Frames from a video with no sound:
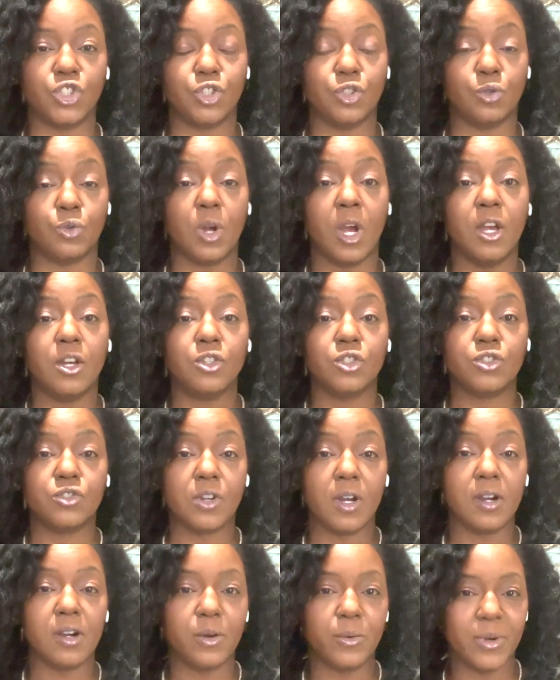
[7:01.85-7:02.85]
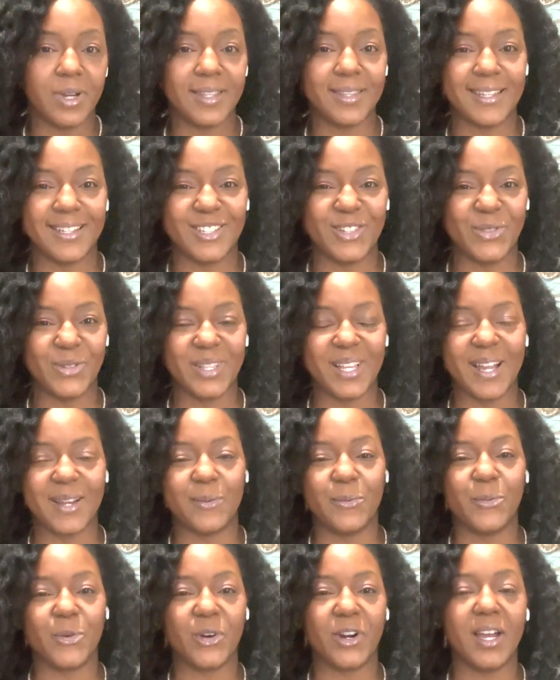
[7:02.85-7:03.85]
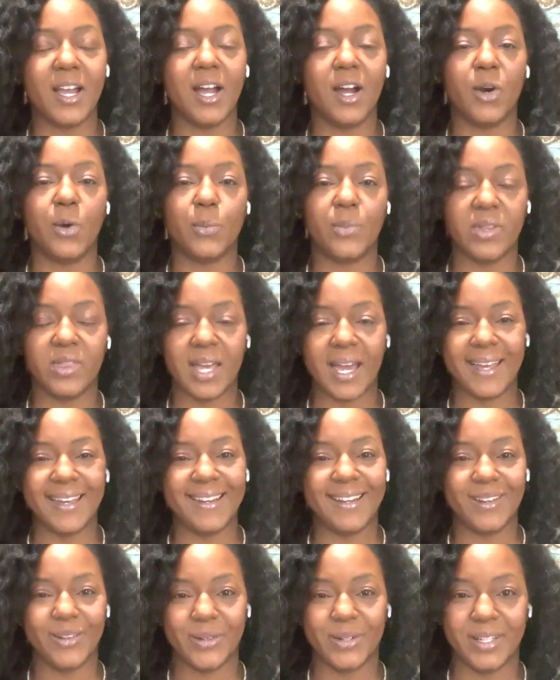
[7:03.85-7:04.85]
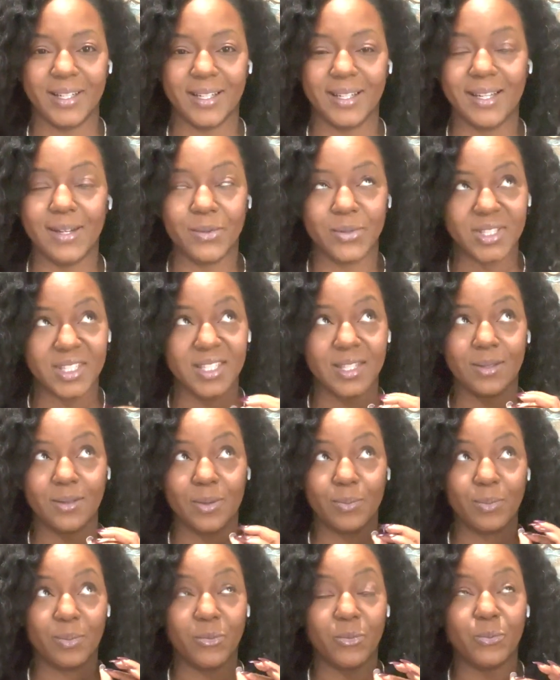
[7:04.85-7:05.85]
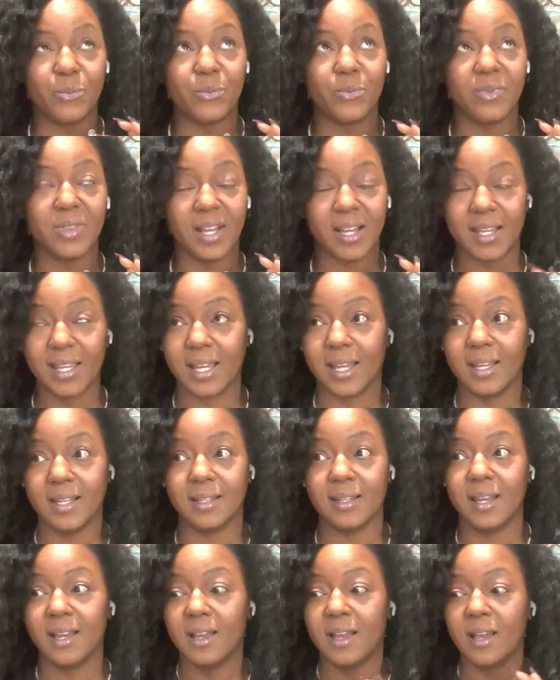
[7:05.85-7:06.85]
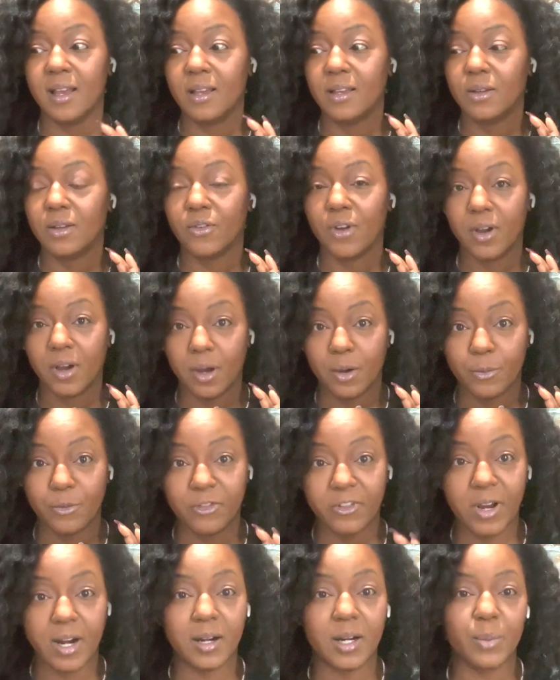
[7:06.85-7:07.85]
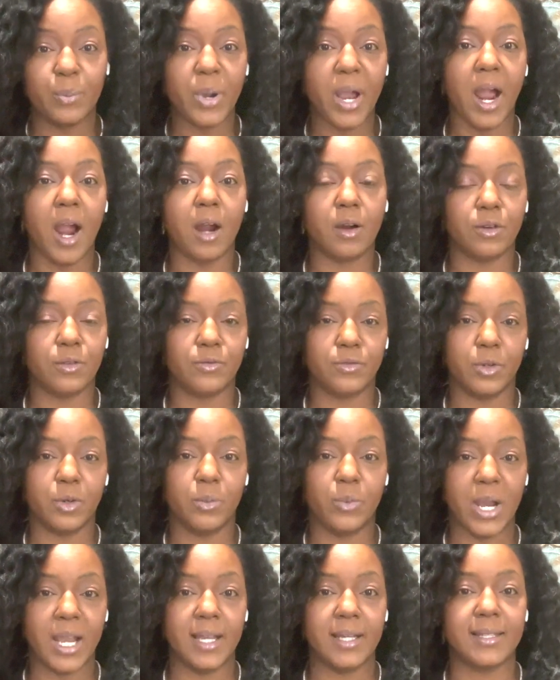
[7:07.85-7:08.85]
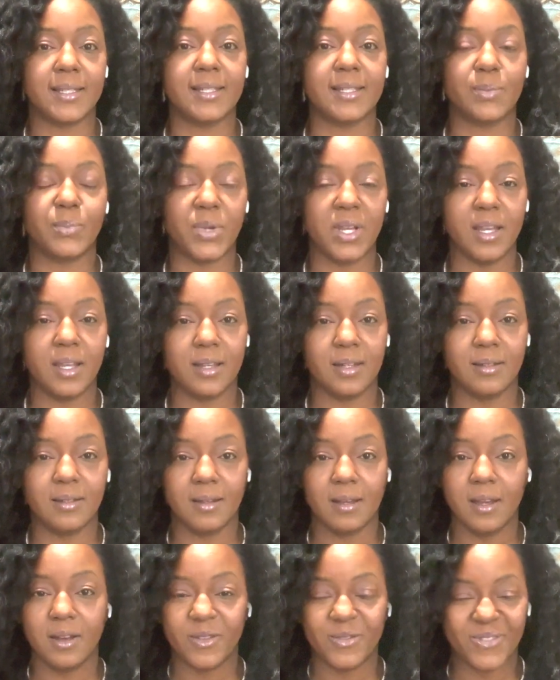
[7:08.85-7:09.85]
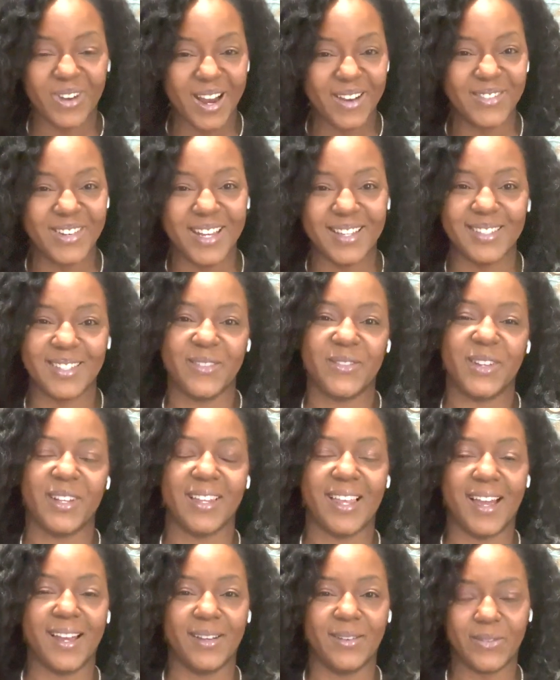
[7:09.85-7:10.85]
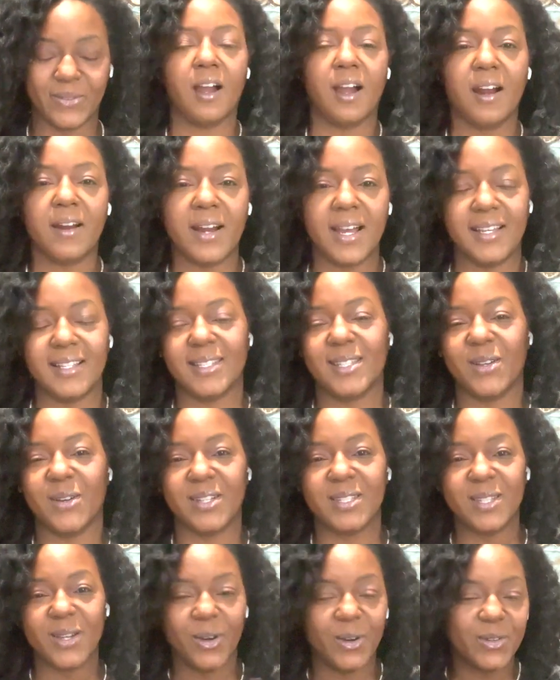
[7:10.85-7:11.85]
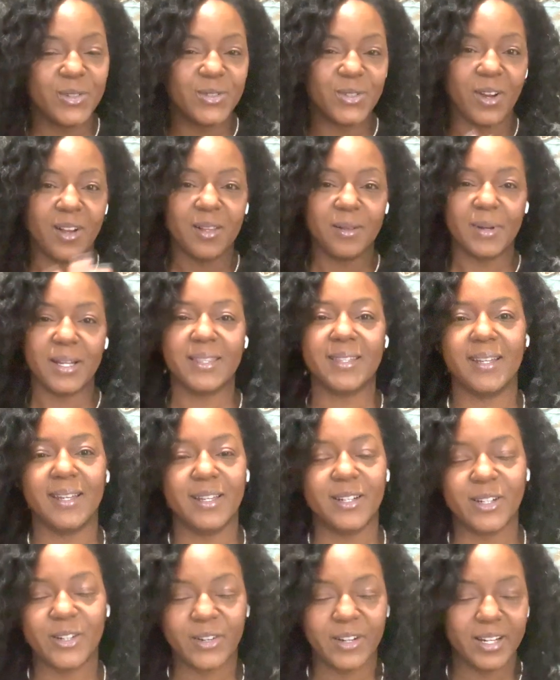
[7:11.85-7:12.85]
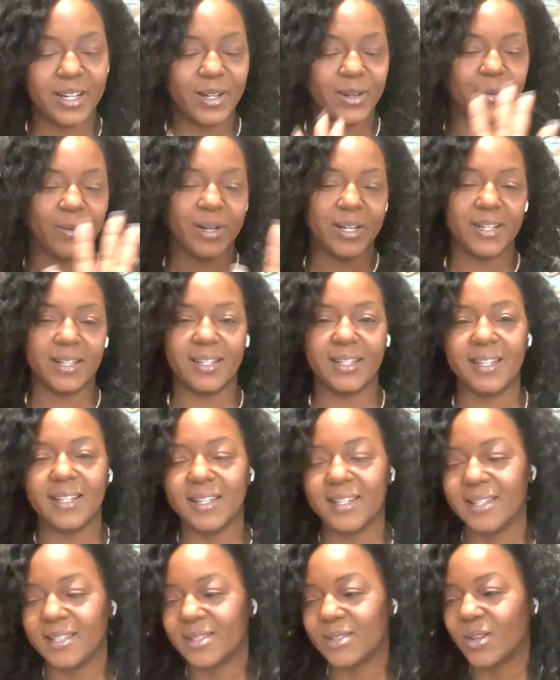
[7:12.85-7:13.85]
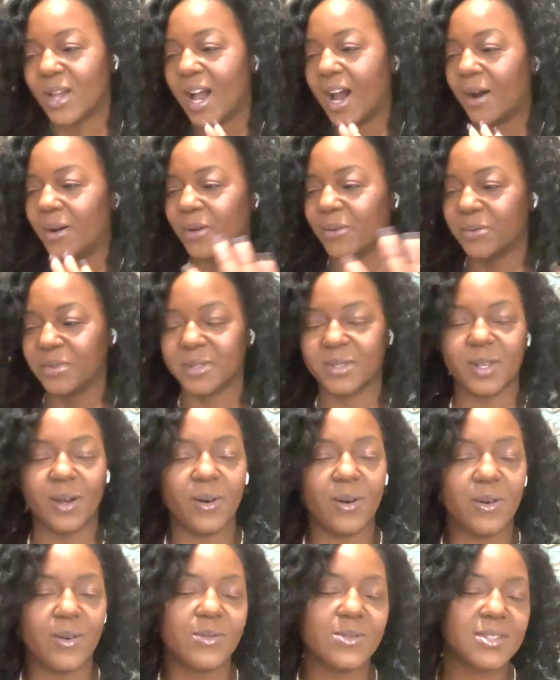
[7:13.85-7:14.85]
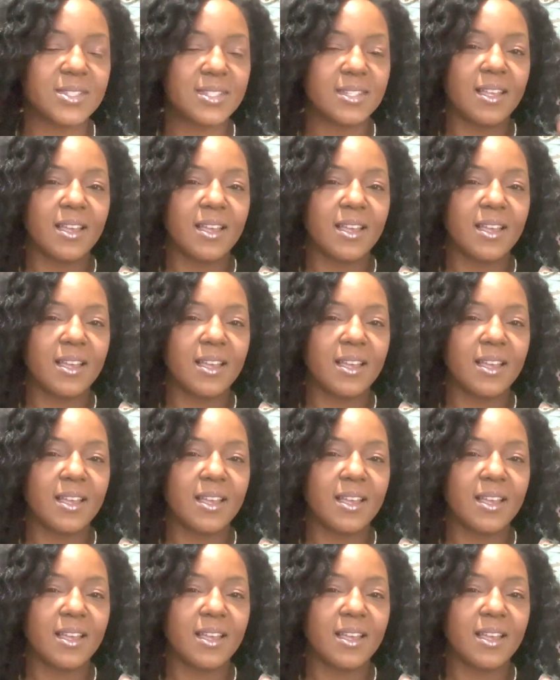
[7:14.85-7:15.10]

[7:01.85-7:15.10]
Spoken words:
you struggle with and you would like more help in that area. It was, again, a very powerful way to spend 5 days of your life. All right, so I told you all about the inner critic, what it is, how it resolves,